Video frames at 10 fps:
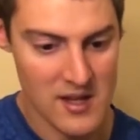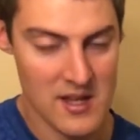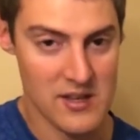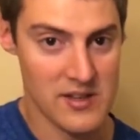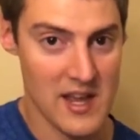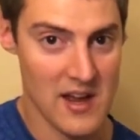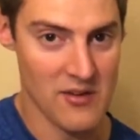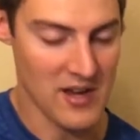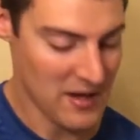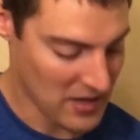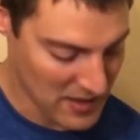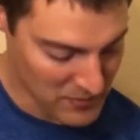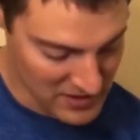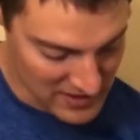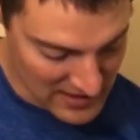it down. I
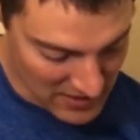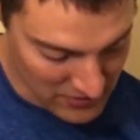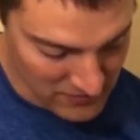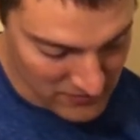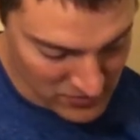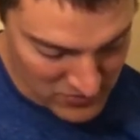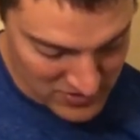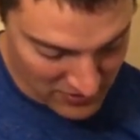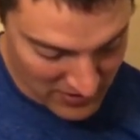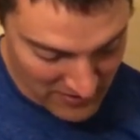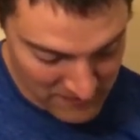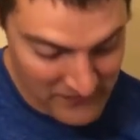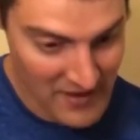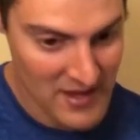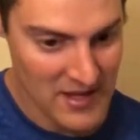bend it down towards the ground.
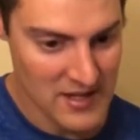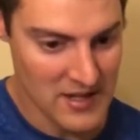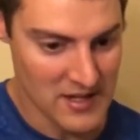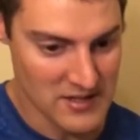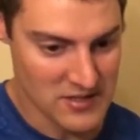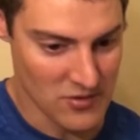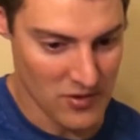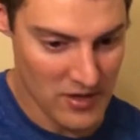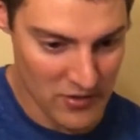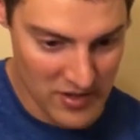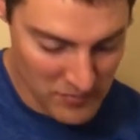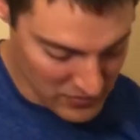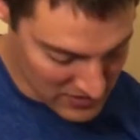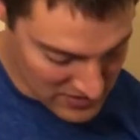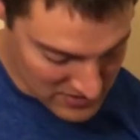And so I'll go ahead and play this